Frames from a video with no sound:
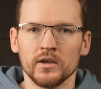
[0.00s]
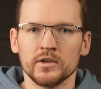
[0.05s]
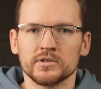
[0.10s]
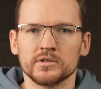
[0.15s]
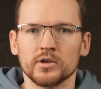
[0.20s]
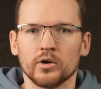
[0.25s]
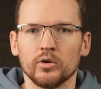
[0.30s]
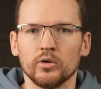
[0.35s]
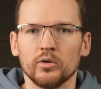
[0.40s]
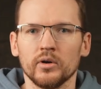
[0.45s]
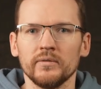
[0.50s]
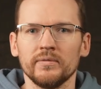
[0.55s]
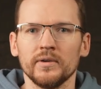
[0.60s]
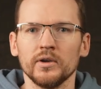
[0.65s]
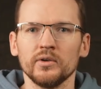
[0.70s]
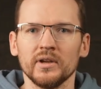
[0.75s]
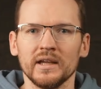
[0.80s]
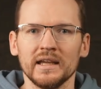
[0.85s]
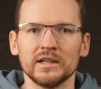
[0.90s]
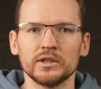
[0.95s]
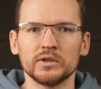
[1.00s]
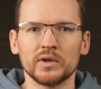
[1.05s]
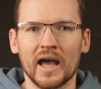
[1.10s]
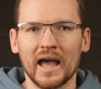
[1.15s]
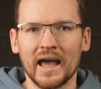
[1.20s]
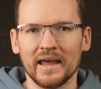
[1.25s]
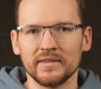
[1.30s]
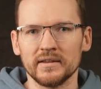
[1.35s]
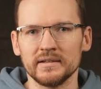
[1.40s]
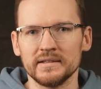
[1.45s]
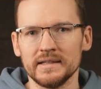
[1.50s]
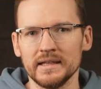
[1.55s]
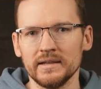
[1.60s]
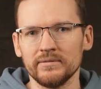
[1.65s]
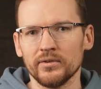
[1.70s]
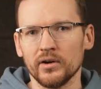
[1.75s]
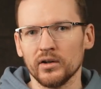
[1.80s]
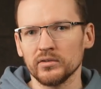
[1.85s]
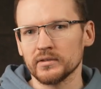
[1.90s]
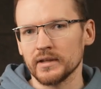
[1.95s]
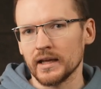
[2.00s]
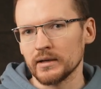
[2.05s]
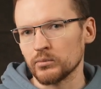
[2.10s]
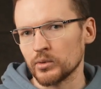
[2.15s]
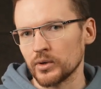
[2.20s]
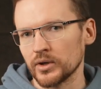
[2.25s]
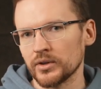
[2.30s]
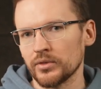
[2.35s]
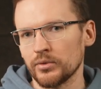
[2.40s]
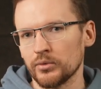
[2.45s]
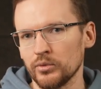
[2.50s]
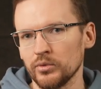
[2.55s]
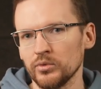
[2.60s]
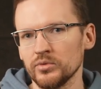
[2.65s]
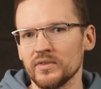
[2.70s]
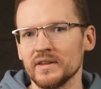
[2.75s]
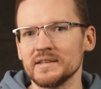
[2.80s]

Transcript: So if you need to add the default network through the